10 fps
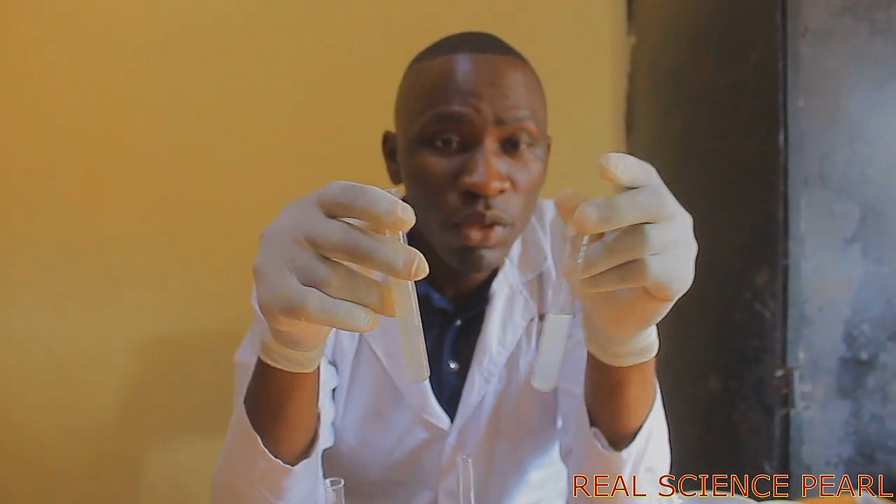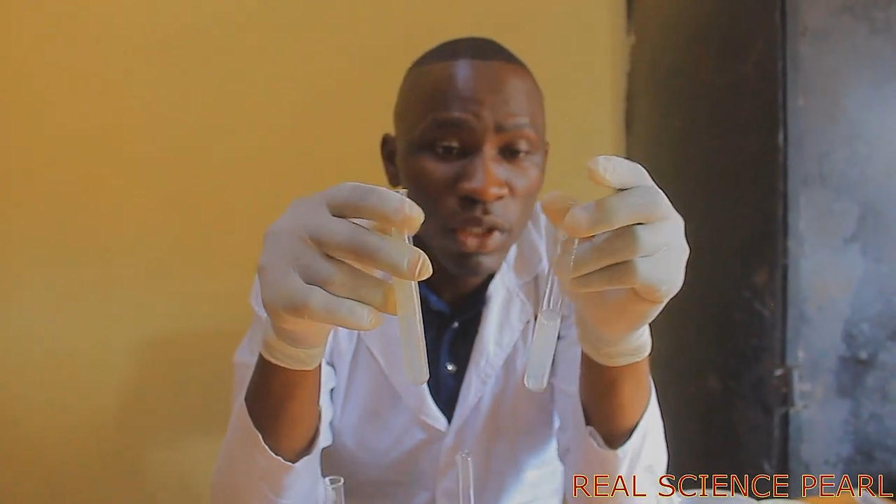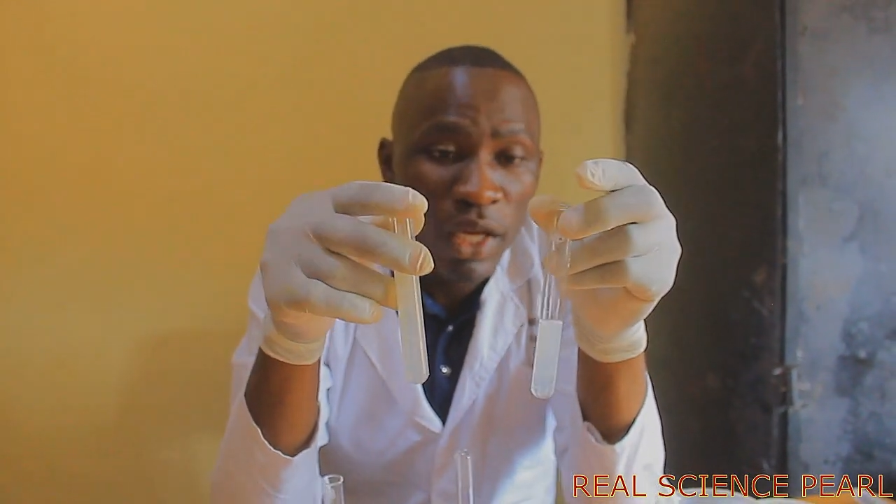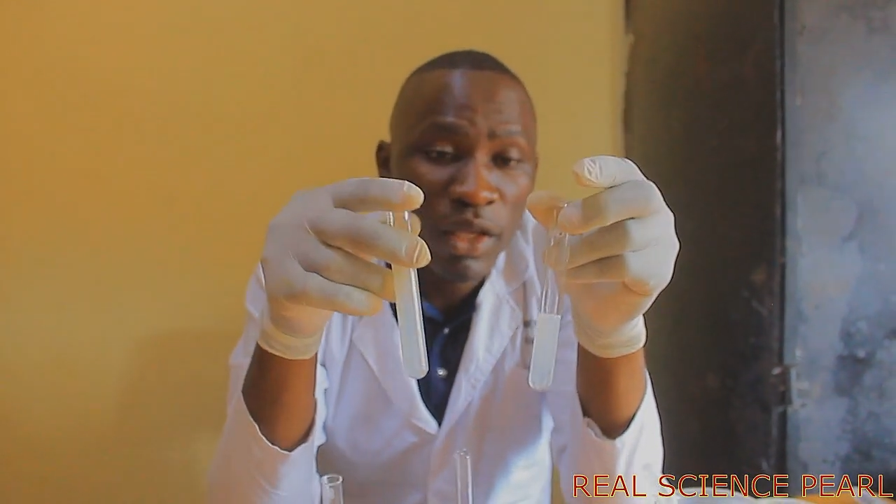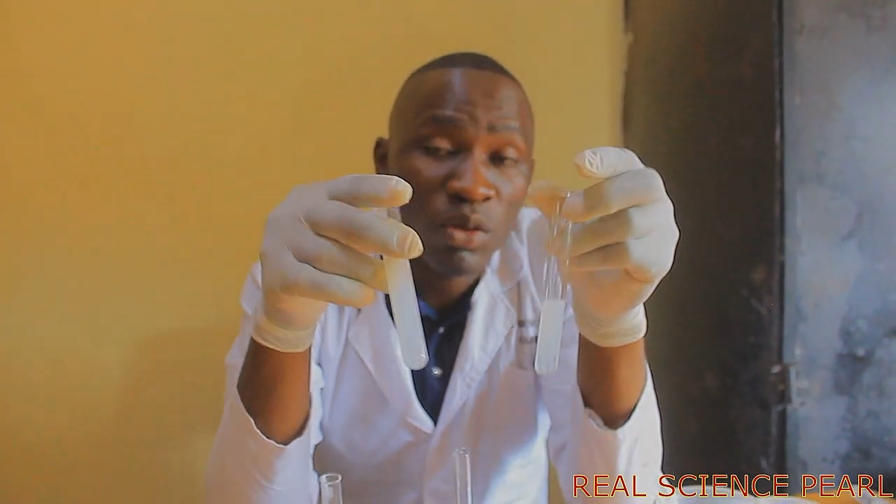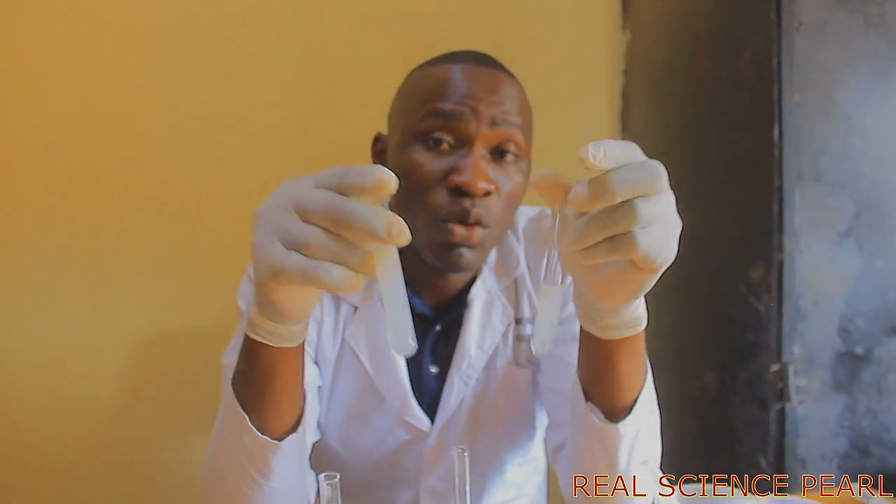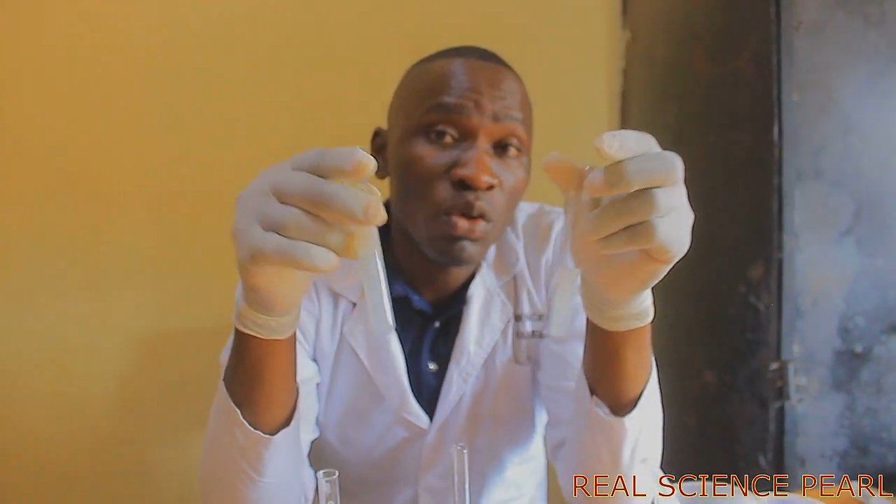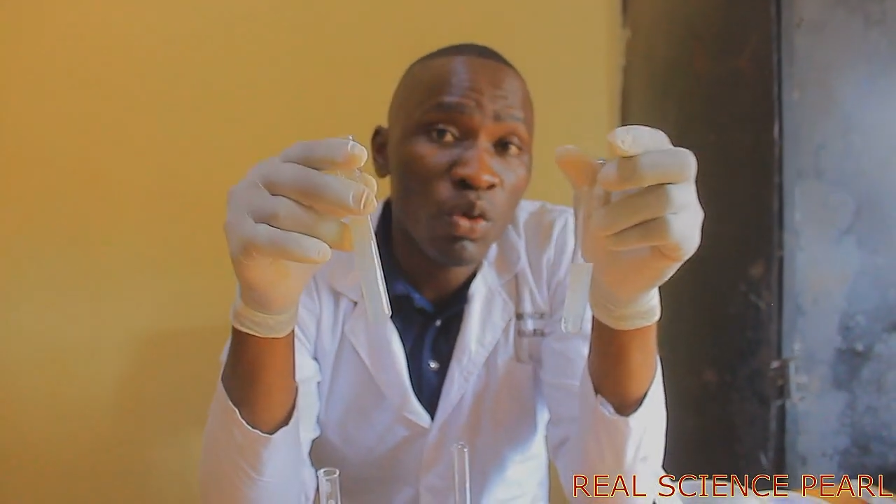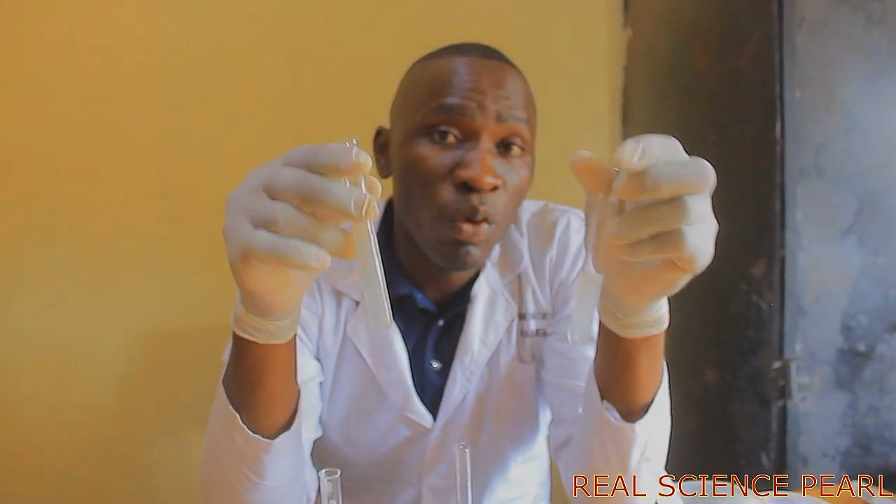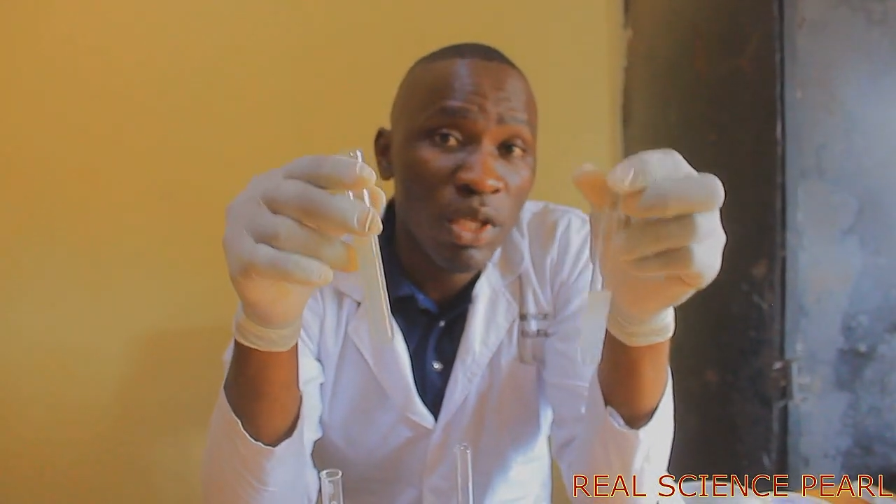water is
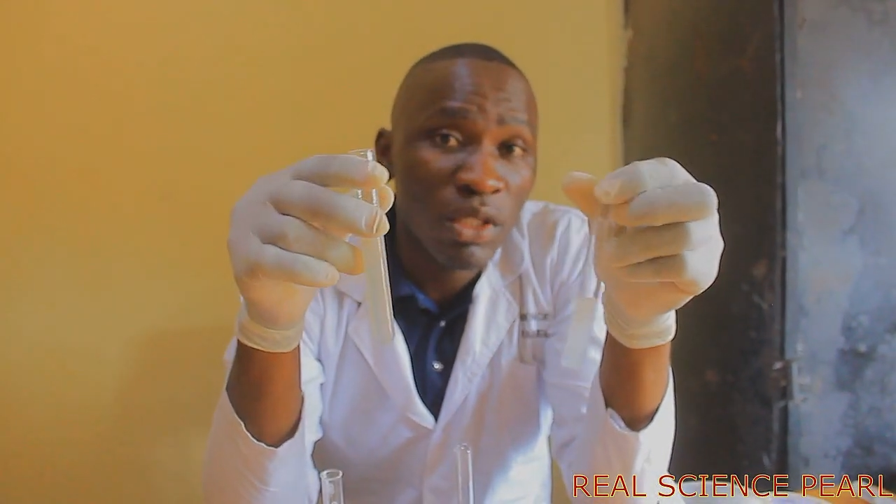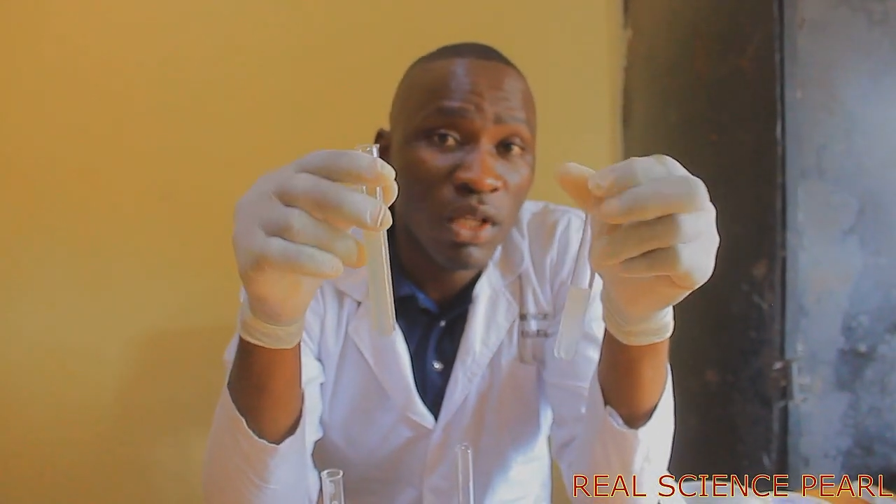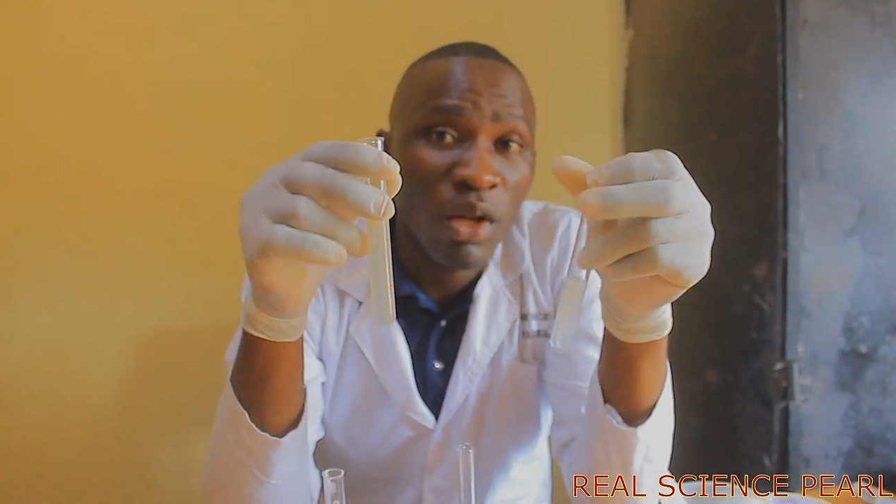going to waste